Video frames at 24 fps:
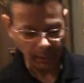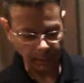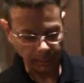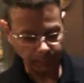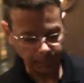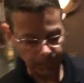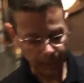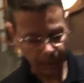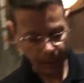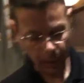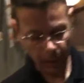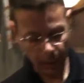
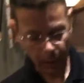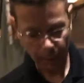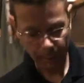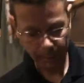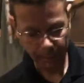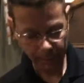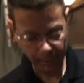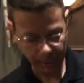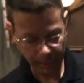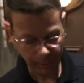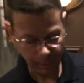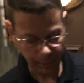big
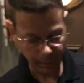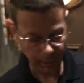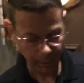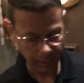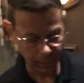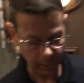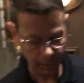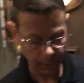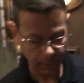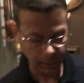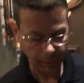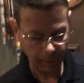comments in
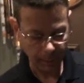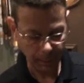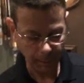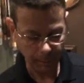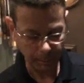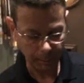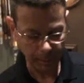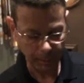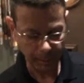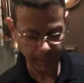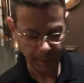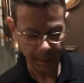there that
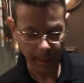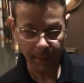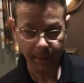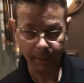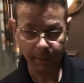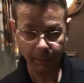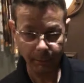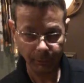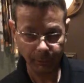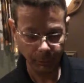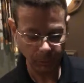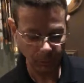anybody's
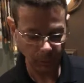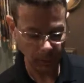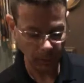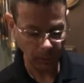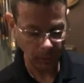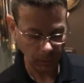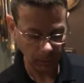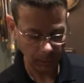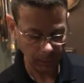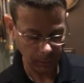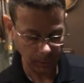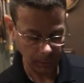asking for,
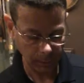Olga?